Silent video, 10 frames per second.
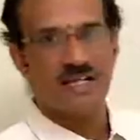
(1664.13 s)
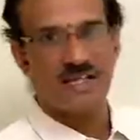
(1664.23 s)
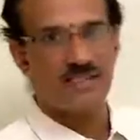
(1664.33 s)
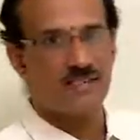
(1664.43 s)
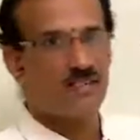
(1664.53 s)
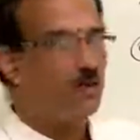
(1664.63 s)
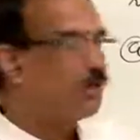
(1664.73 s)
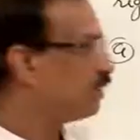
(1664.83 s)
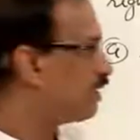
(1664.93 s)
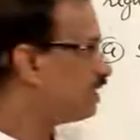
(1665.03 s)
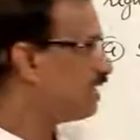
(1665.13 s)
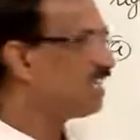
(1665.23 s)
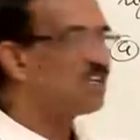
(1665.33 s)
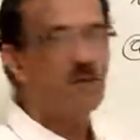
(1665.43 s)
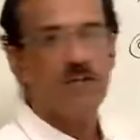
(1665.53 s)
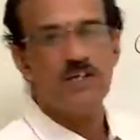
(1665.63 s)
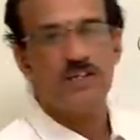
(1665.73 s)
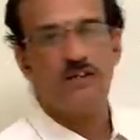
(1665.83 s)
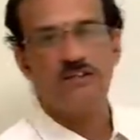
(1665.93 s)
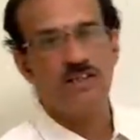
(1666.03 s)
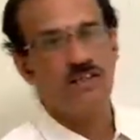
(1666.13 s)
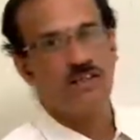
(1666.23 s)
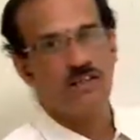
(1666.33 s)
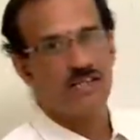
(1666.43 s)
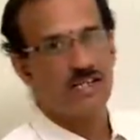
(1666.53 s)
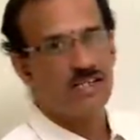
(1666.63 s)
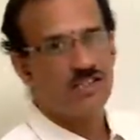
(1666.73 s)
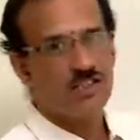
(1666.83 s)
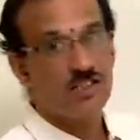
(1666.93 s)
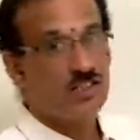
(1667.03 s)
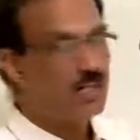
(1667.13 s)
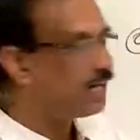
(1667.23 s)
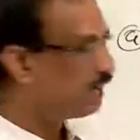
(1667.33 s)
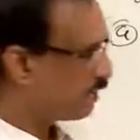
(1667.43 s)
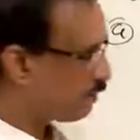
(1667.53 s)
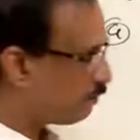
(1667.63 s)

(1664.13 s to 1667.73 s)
what is the equation of a tangent at that point.